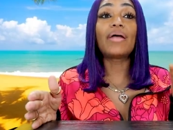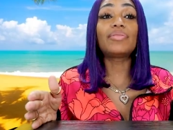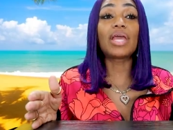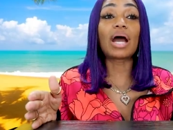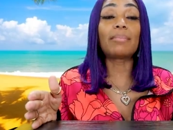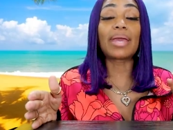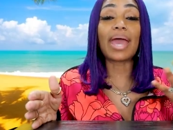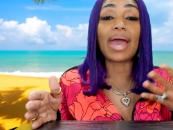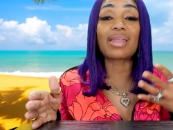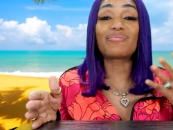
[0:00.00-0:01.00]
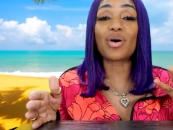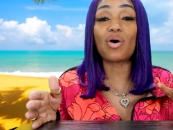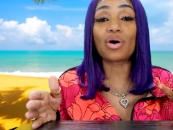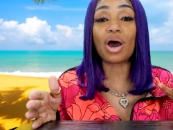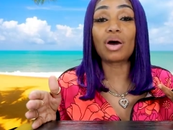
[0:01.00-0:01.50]
And then I may add a
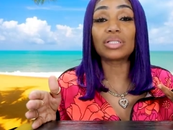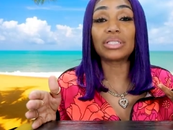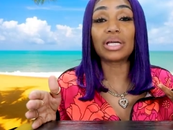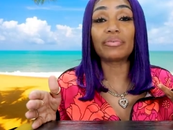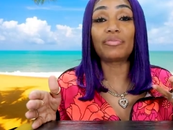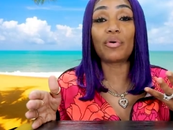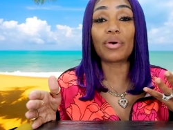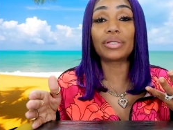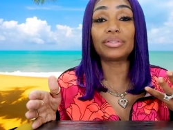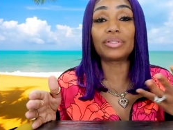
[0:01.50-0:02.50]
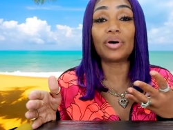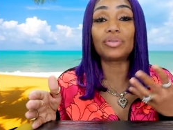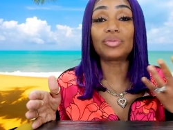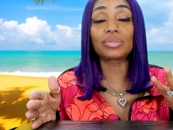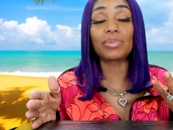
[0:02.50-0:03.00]
phone call in there for, you know,
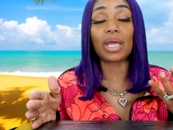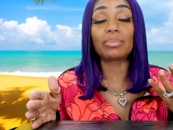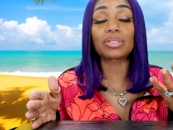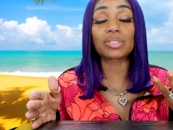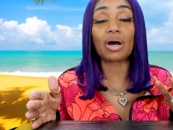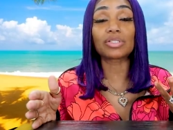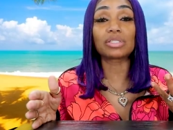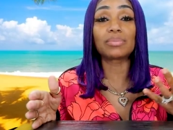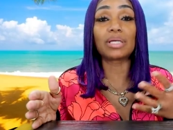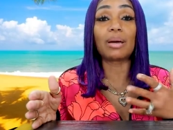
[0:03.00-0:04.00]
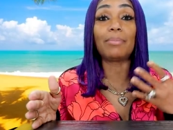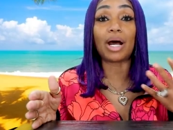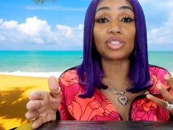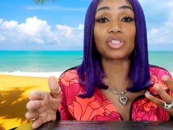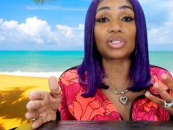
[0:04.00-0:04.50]
you to be able to talk to me
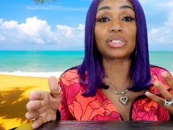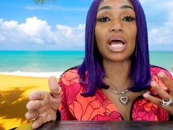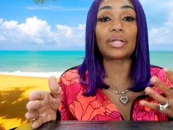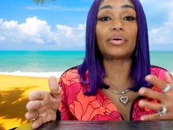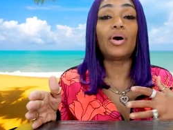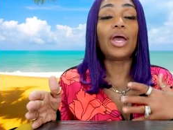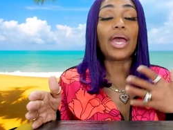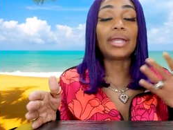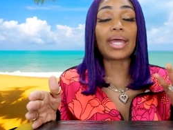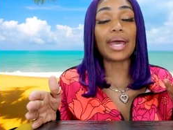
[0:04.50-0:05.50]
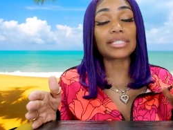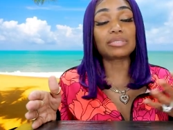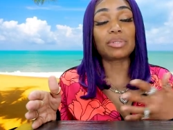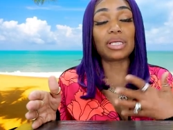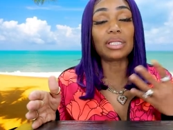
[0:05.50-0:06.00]
about your channel and
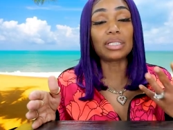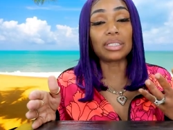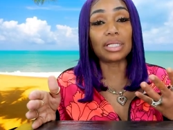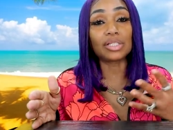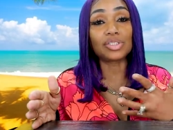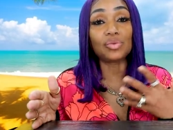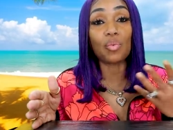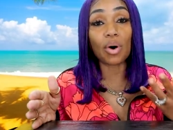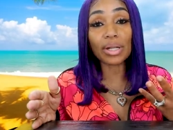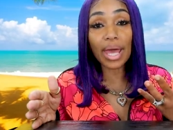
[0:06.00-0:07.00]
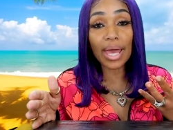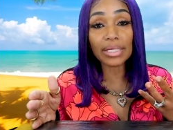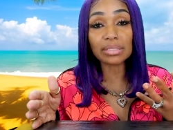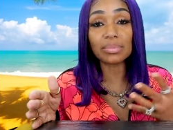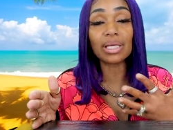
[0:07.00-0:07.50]
ask me anything that you want to
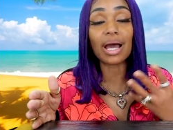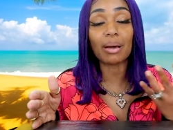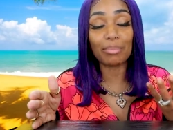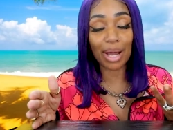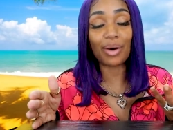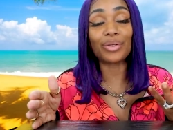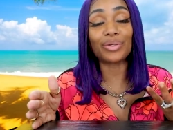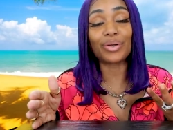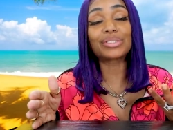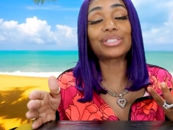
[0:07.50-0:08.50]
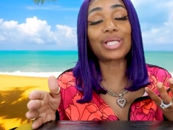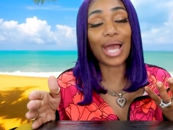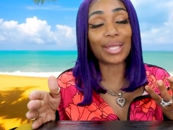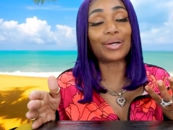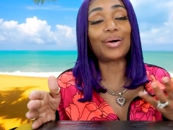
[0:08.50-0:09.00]
ask me about your
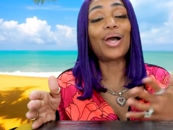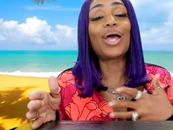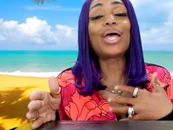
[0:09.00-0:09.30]
channel.